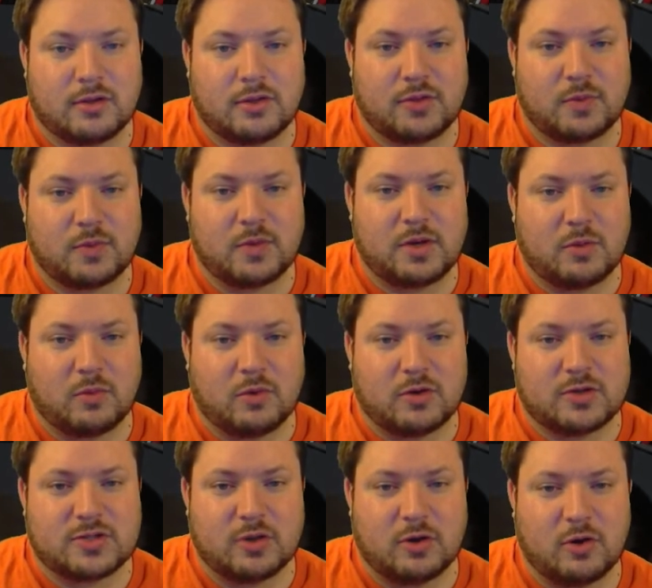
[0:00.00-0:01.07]
Three
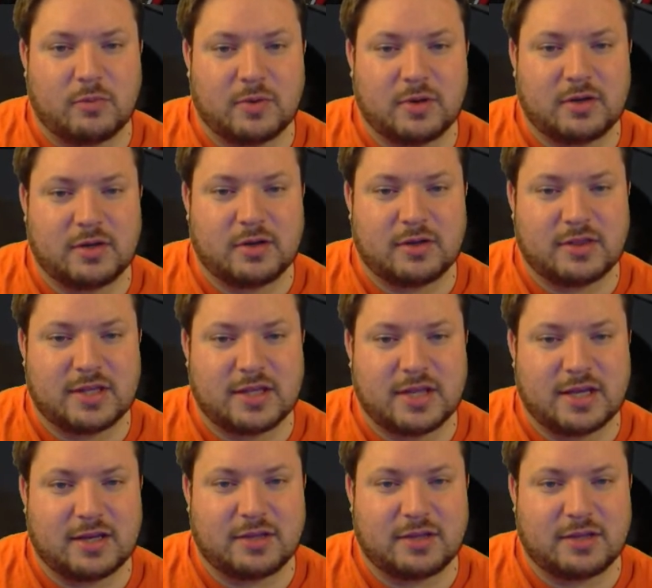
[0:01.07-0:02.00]
awards to open here at the end of